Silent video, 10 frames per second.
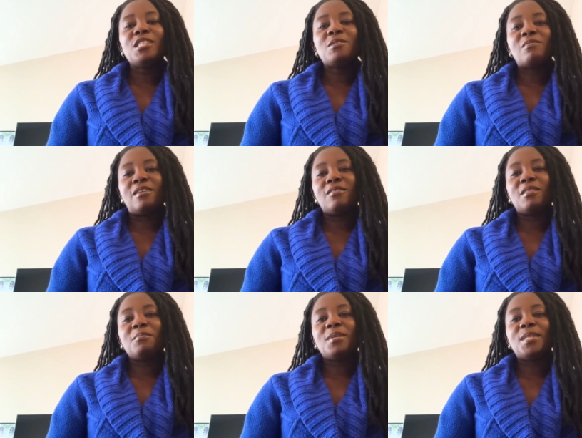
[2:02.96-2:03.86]
to marry
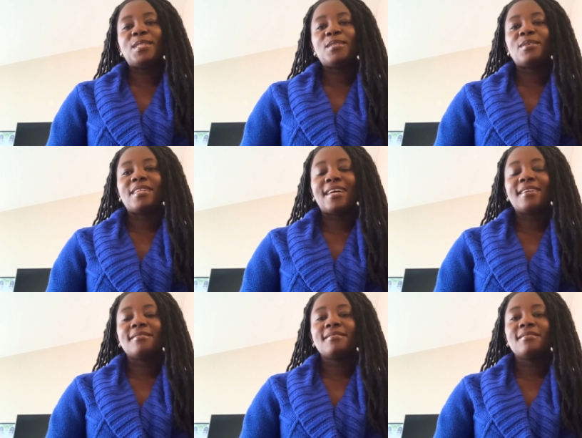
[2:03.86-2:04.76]
the person or not?
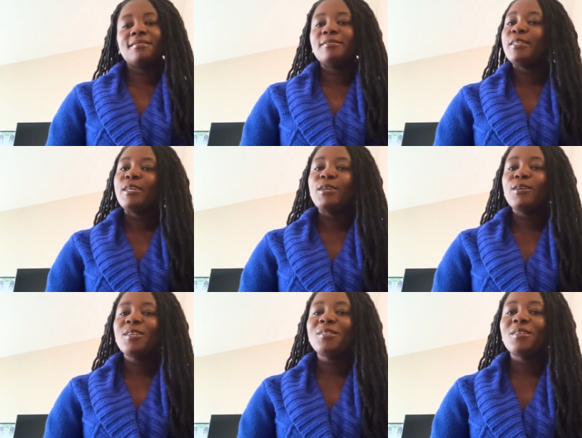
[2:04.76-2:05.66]
You
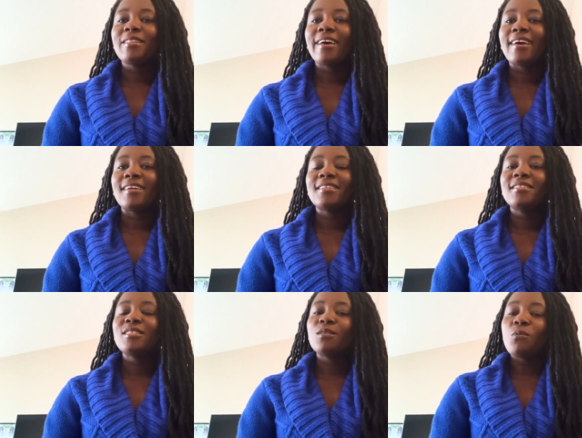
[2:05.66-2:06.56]
don't know that,
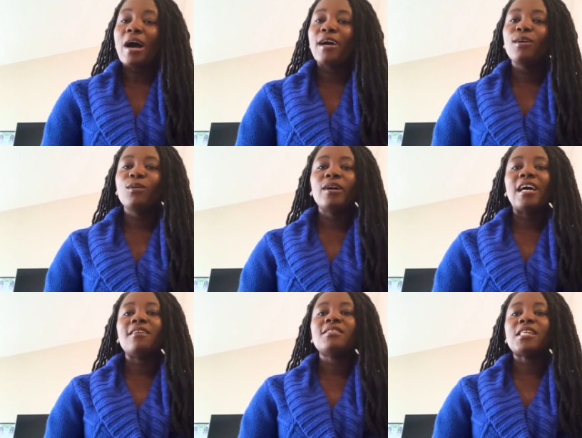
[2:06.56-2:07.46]
so why go and
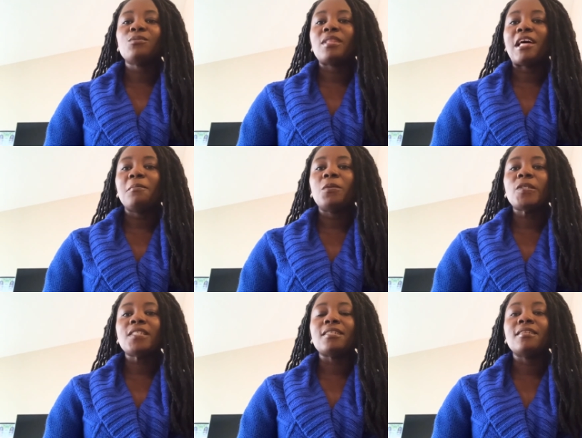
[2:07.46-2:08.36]
have sex with that
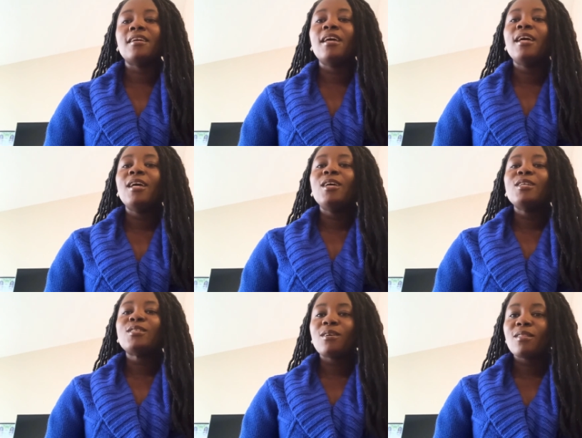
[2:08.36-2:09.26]
person?
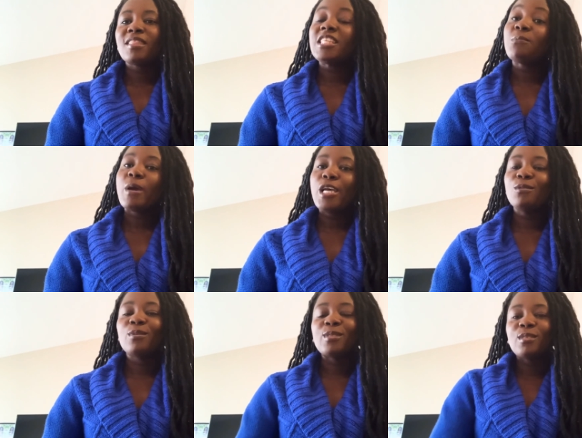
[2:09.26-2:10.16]
So this page
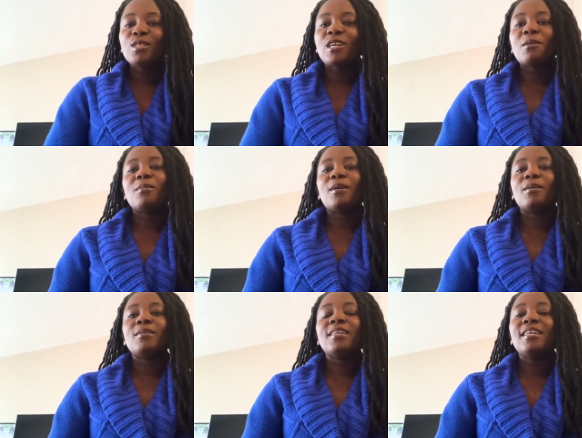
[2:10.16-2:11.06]
will also talk about